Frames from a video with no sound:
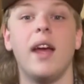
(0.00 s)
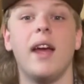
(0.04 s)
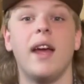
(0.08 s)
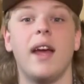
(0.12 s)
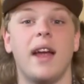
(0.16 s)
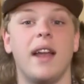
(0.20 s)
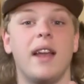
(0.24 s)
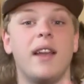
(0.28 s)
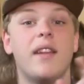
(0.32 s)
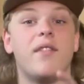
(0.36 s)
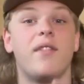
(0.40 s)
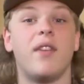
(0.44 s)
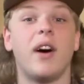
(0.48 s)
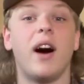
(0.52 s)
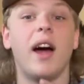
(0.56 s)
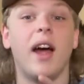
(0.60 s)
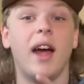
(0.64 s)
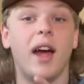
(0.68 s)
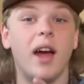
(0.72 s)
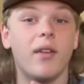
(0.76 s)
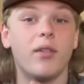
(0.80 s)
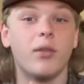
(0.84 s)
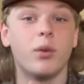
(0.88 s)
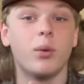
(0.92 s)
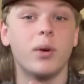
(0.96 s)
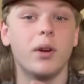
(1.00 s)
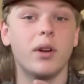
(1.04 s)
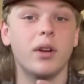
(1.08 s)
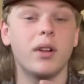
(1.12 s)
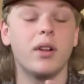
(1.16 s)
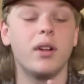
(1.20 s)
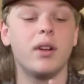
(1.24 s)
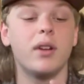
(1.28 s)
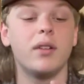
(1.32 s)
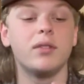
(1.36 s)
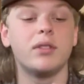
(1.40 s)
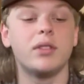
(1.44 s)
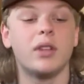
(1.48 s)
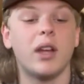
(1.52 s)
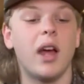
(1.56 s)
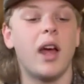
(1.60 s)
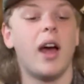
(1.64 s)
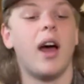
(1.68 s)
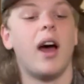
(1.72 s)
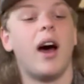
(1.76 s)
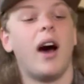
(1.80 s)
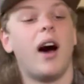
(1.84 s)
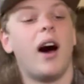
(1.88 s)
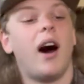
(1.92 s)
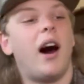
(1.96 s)
And if I have to wear gloves,
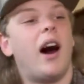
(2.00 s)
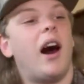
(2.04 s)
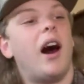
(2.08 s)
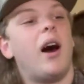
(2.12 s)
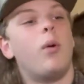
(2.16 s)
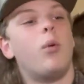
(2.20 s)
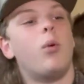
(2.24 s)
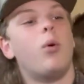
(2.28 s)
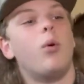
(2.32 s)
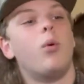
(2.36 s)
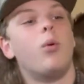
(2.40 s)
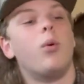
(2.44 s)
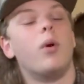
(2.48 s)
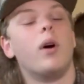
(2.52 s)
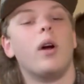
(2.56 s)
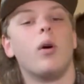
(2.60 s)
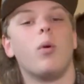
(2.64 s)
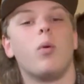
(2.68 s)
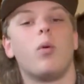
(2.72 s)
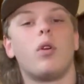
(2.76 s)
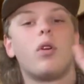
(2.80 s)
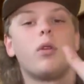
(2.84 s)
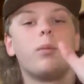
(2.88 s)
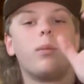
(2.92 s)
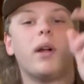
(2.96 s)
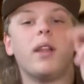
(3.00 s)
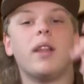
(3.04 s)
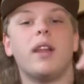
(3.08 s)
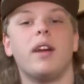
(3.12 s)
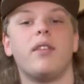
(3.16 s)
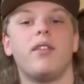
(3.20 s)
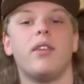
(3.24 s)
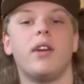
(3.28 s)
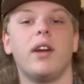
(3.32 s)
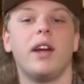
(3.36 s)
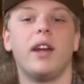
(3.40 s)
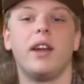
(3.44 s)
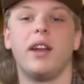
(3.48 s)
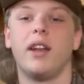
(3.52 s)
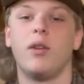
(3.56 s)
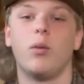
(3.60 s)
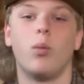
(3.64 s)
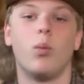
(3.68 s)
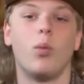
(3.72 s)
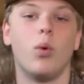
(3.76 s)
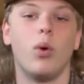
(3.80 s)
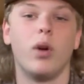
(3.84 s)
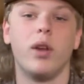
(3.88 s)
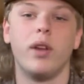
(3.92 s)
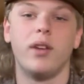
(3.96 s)
I will wear one on my left hand
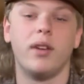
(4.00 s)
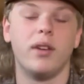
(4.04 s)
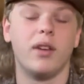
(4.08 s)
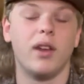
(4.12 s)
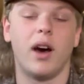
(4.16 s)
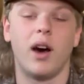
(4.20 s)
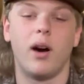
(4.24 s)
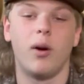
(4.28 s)
and